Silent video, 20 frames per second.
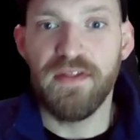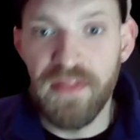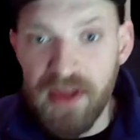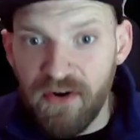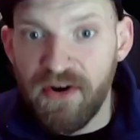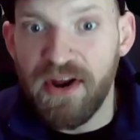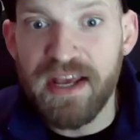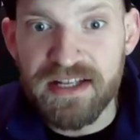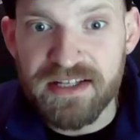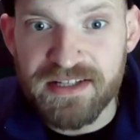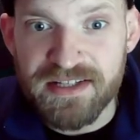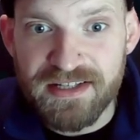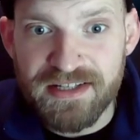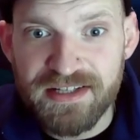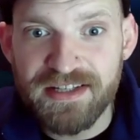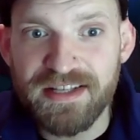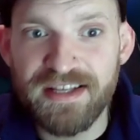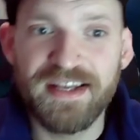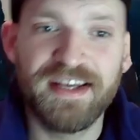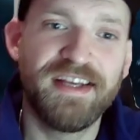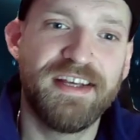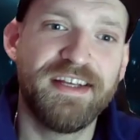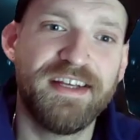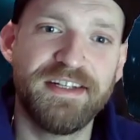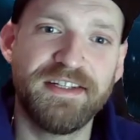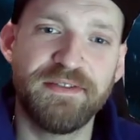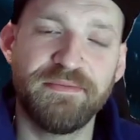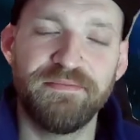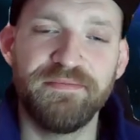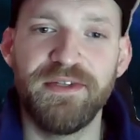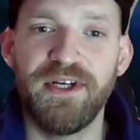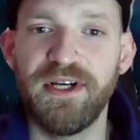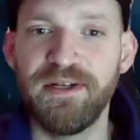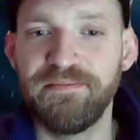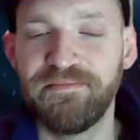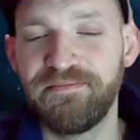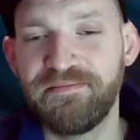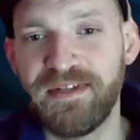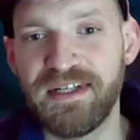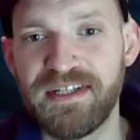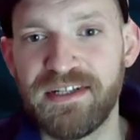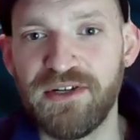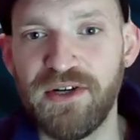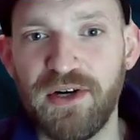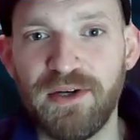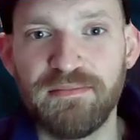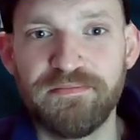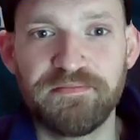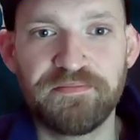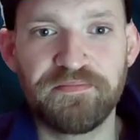there it is. No, it's not.